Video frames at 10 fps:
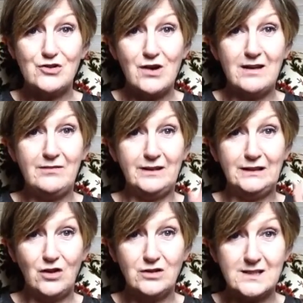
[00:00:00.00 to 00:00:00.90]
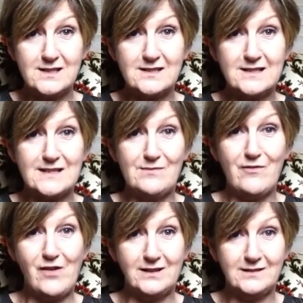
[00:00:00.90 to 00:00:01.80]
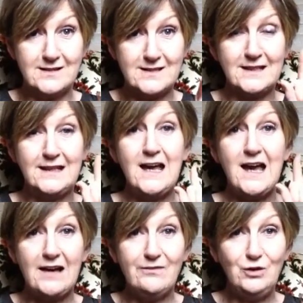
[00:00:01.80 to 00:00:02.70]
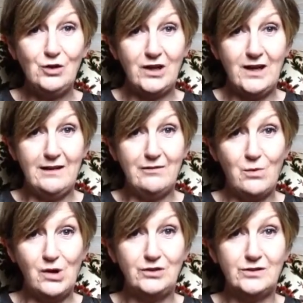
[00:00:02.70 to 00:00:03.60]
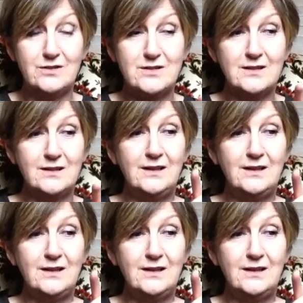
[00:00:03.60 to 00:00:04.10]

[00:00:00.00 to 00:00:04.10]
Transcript: you're driving long distance in France, have a look at F1s.